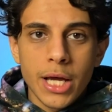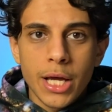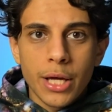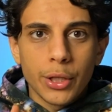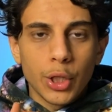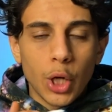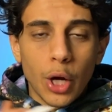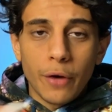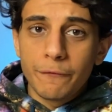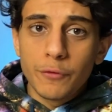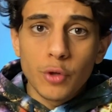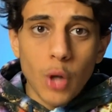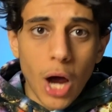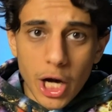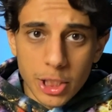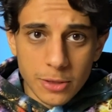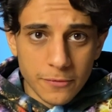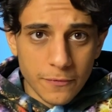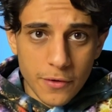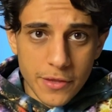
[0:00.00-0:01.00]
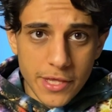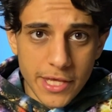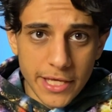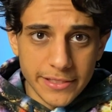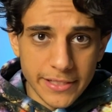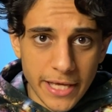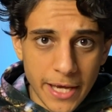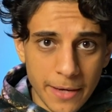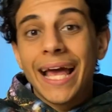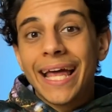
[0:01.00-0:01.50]
you know, a few hours before the
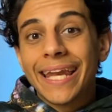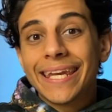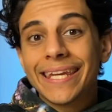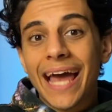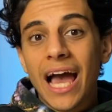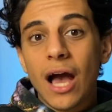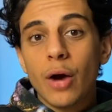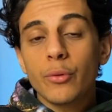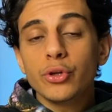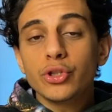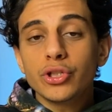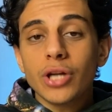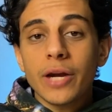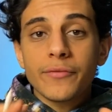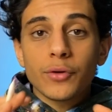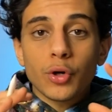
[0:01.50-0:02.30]
exam. Now, you should have an